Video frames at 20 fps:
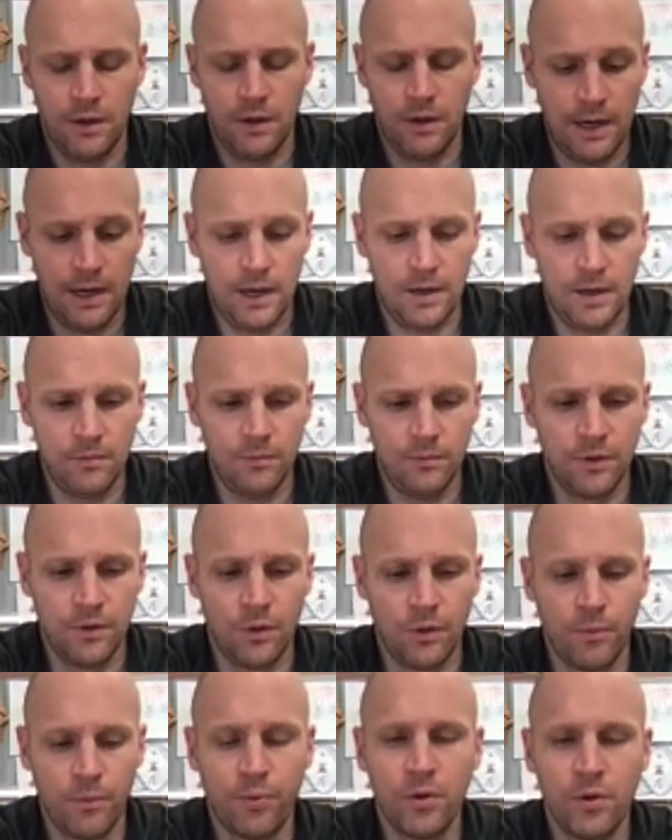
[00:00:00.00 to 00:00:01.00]
uh, you
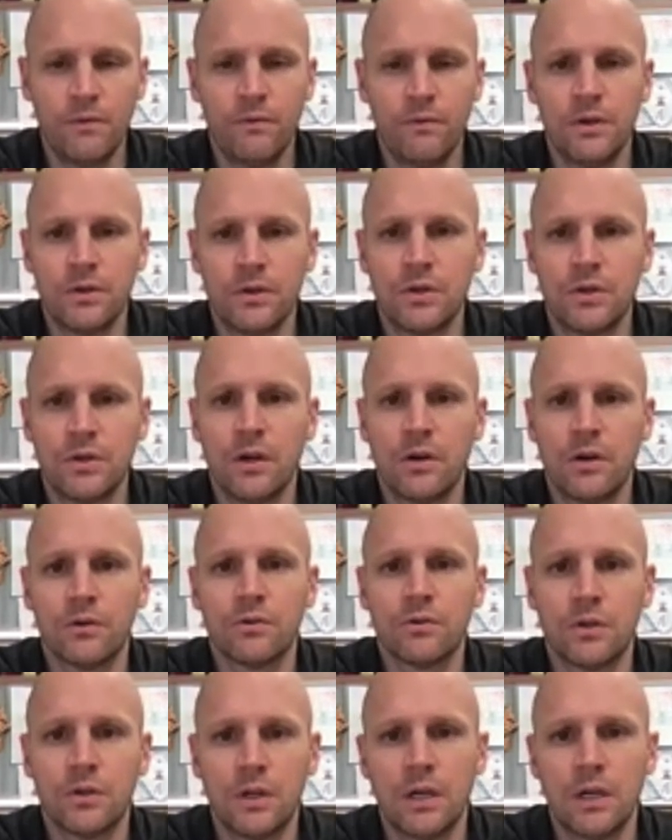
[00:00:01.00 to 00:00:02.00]
know, in previous
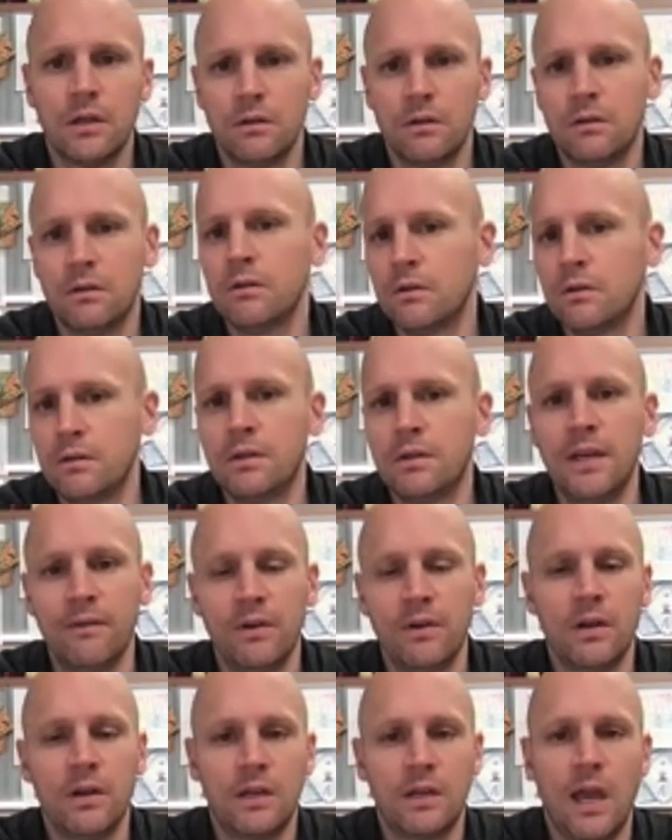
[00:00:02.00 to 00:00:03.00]
years, can give an
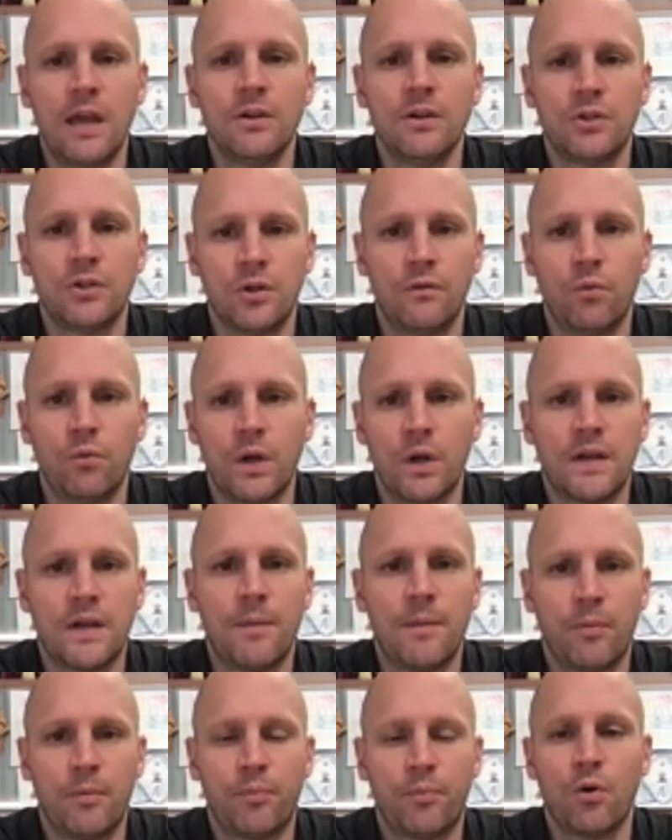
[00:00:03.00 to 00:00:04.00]
indication of what type
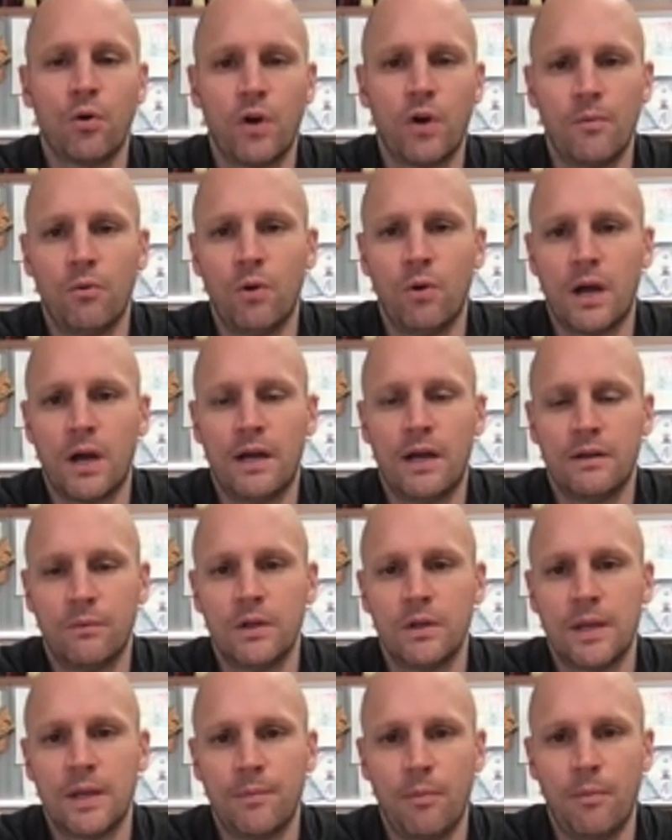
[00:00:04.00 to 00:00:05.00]
of program and what kind, what
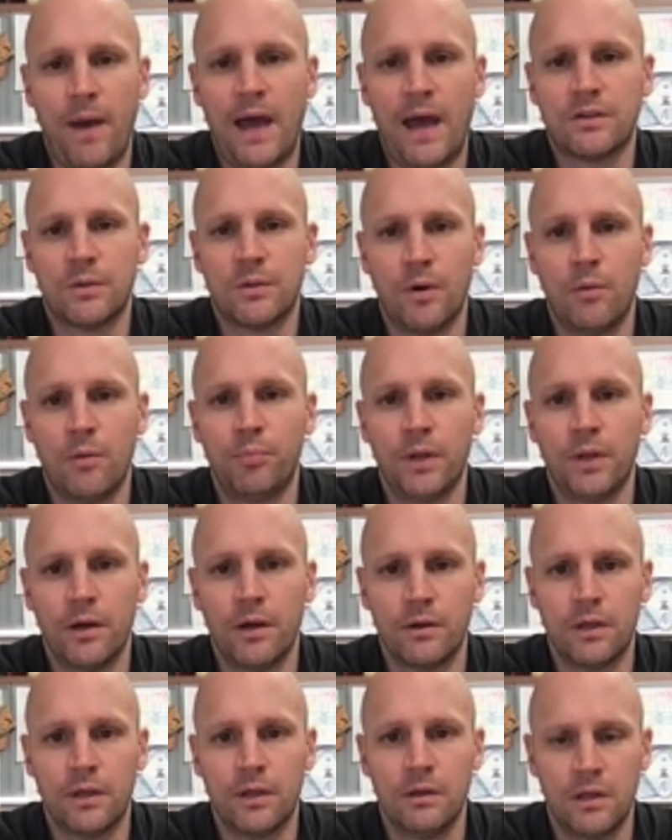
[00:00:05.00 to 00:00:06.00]
type of basketball player
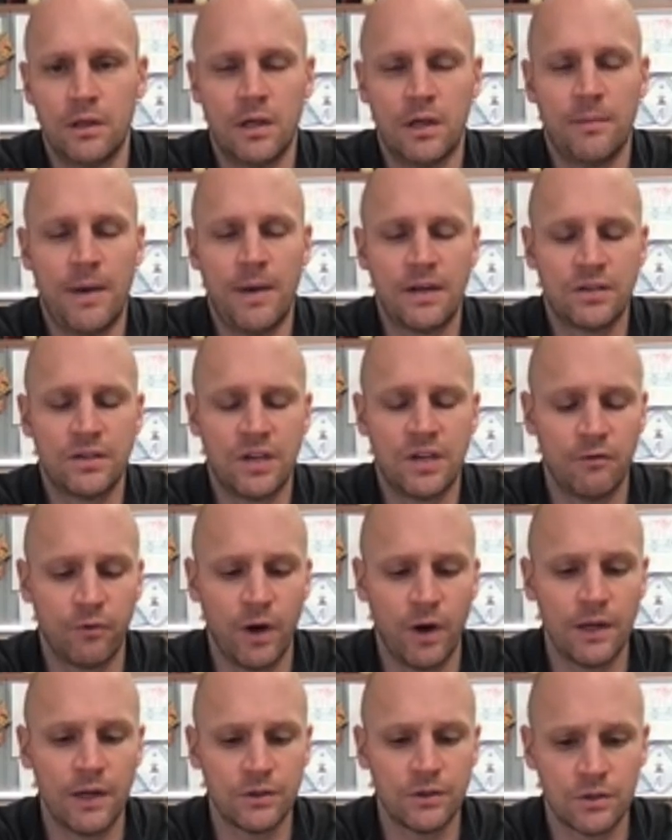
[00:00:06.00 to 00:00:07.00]
can can come out of St.
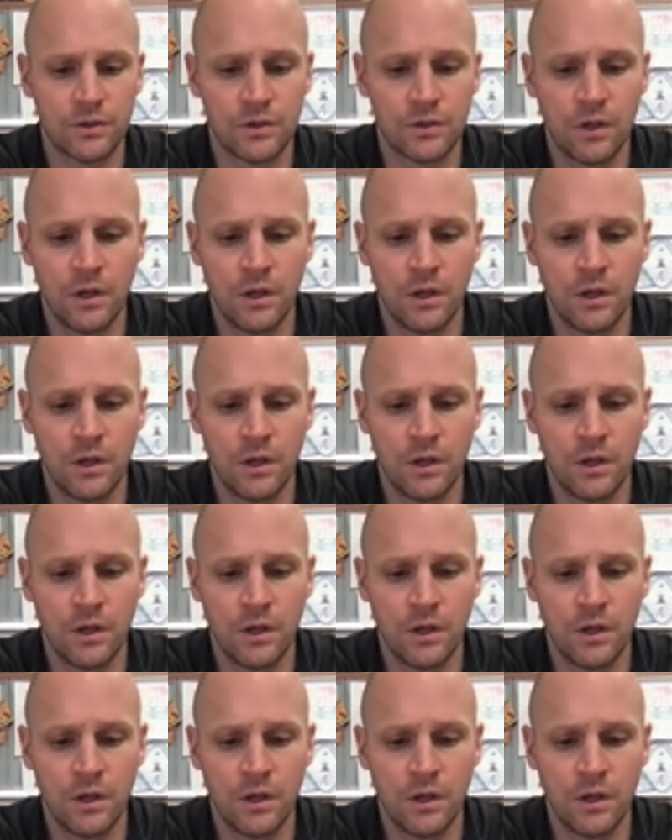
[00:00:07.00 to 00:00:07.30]
Francis.